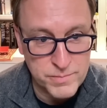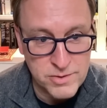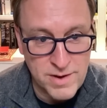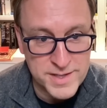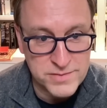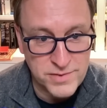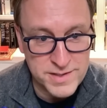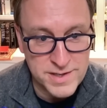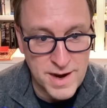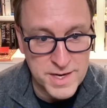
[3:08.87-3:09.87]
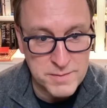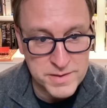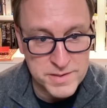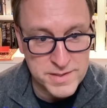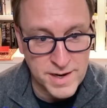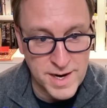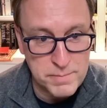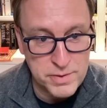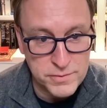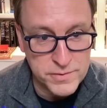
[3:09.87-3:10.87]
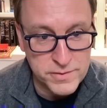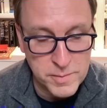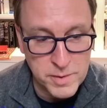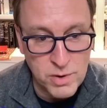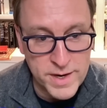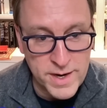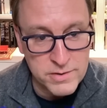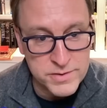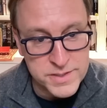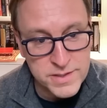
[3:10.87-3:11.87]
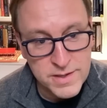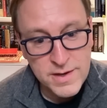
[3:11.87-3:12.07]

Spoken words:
classified documents that I pilfered from the White House,